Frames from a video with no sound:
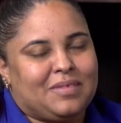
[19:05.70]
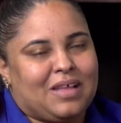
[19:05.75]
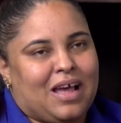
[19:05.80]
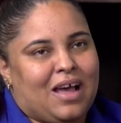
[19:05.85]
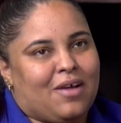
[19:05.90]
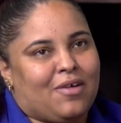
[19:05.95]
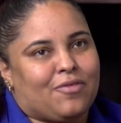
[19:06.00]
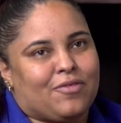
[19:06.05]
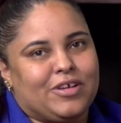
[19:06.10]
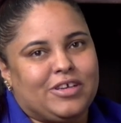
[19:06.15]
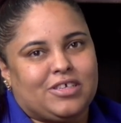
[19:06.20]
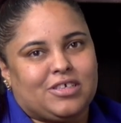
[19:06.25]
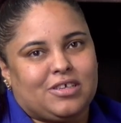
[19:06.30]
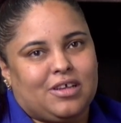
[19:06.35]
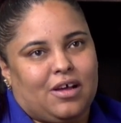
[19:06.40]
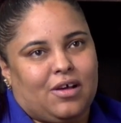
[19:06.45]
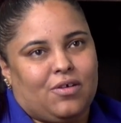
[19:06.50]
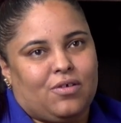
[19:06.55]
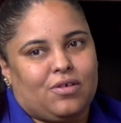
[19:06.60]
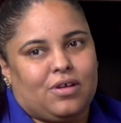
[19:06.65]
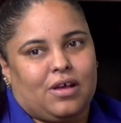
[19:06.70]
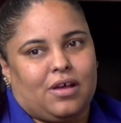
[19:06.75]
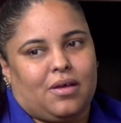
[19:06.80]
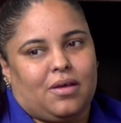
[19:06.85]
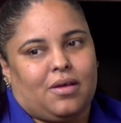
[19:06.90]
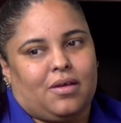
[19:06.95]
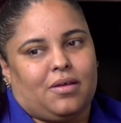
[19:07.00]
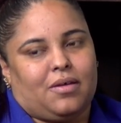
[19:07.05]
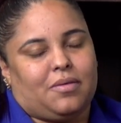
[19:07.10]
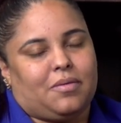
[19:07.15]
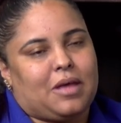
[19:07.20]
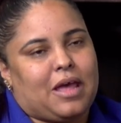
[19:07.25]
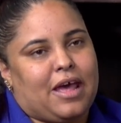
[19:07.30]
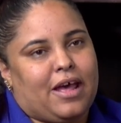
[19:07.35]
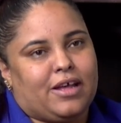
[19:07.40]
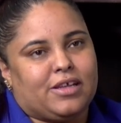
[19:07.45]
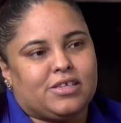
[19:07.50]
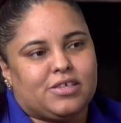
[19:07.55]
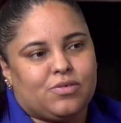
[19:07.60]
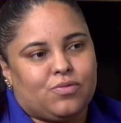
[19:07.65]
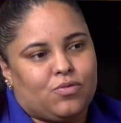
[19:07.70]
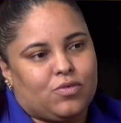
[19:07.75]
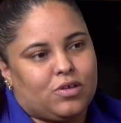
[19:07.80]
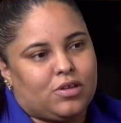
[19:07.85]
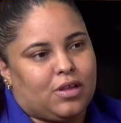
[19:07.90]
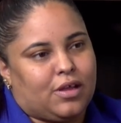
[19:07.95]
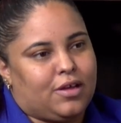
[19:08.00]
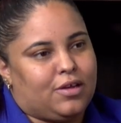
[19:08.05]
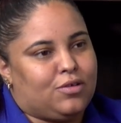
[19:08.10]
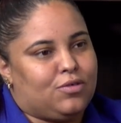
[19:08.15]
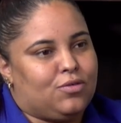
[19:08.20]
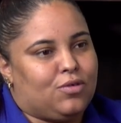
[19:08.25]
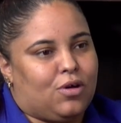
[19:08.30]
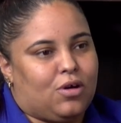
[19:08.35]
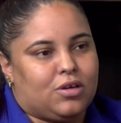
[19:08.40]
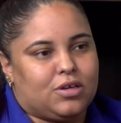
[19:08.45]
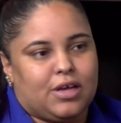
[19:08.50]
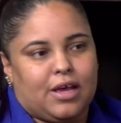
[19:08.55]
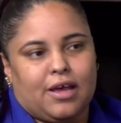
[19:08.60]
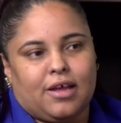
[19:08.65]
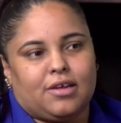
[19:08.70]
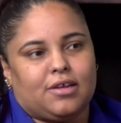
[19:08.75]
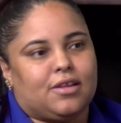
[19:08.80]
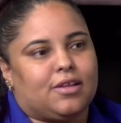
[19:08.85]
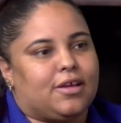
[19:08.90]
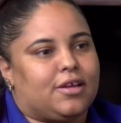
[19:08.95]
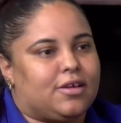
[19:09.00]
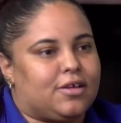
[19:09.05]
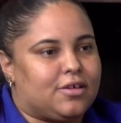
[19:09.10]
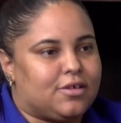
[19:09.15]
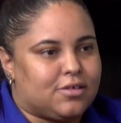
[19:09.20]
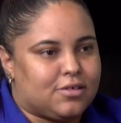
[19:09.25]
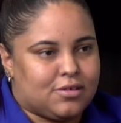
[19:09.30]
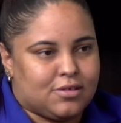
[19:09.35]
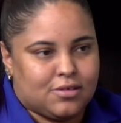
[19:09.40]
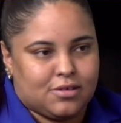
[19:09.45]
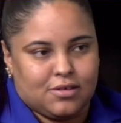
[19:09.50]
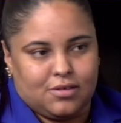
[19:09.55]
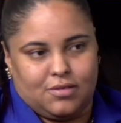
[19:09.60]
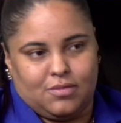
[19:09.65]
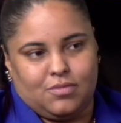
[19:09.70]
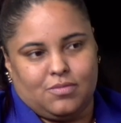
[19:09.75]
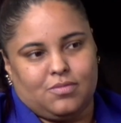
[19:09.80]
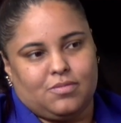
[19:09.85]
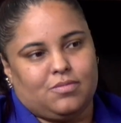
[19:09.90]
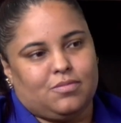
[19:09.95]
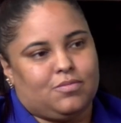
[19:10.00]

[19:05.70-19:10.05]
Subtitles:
reached out. I had someone do all the analytics and